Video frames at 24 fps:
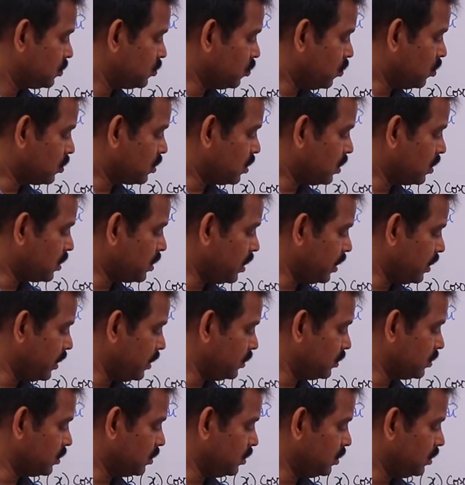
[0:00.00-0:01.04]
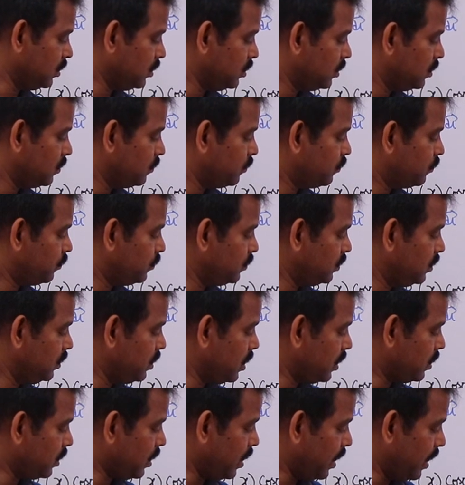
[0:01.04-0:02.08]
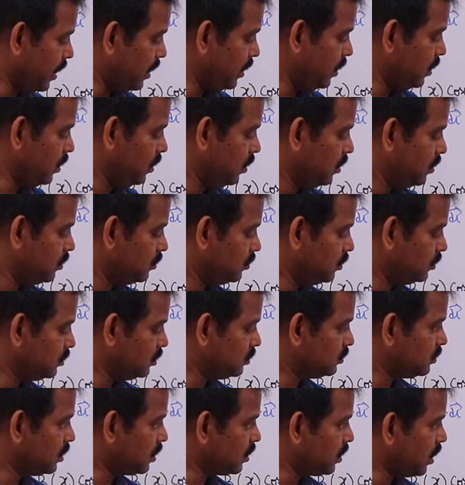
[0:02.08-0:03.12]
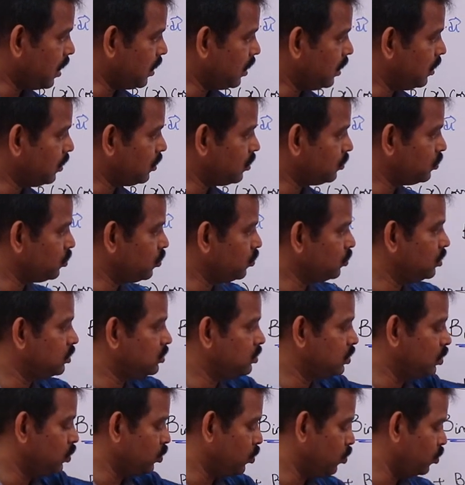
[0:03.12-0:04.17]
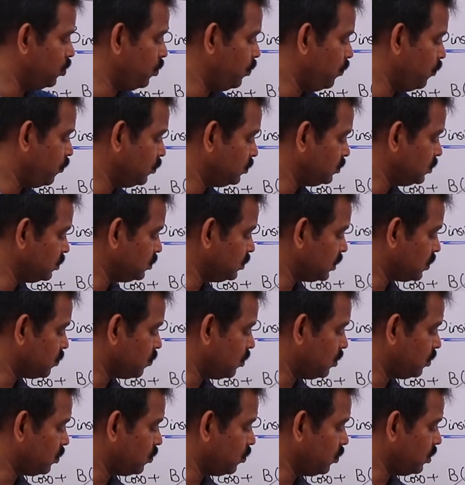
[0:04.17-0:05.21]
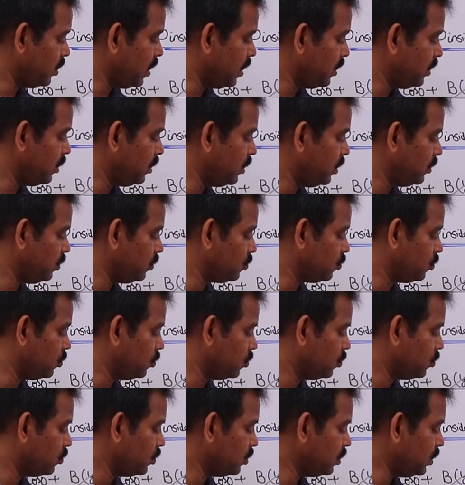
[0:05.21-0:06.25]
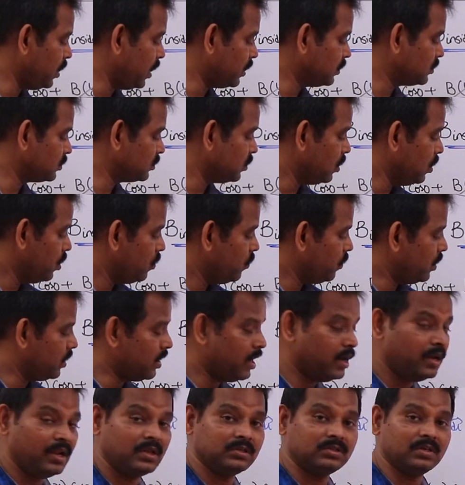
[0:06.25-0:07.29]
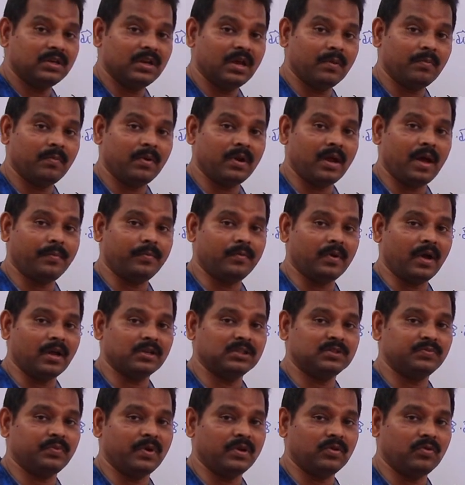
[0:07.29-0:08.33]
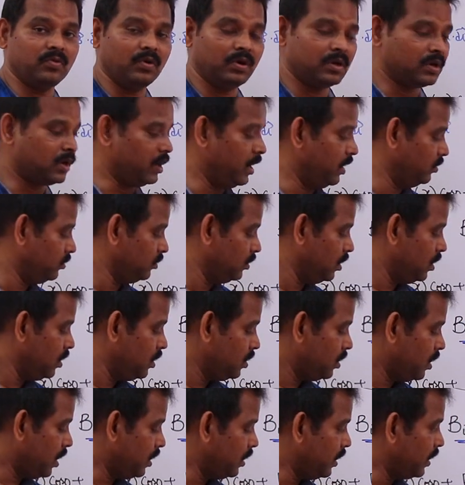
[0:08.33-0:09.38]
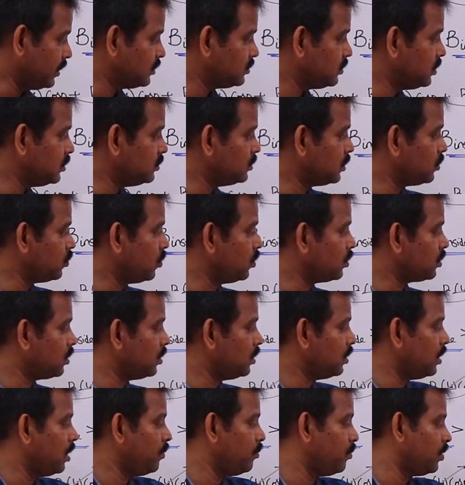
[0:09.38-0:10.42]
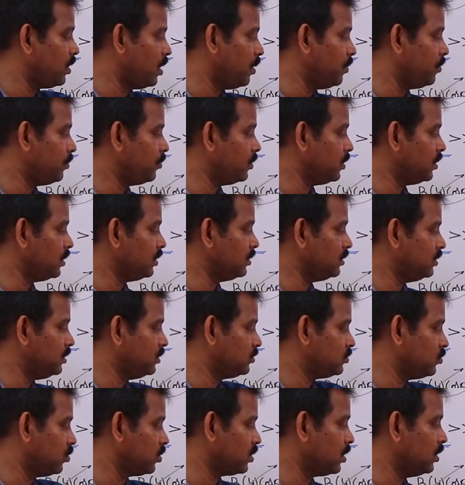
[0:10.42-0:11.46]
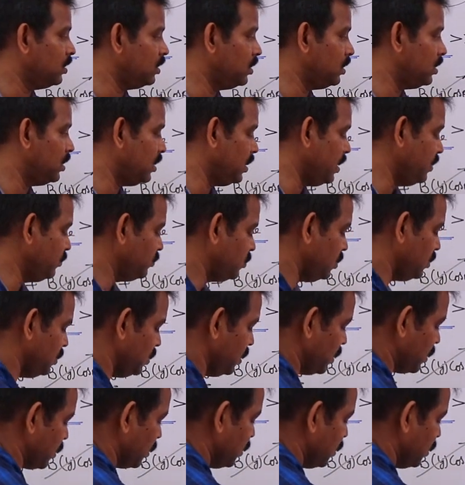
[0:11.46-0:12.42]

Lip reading: total current here I, this is the current through this loop, which is equal to n into x, where n is number of turns per unit length and x is the total number of the total length here.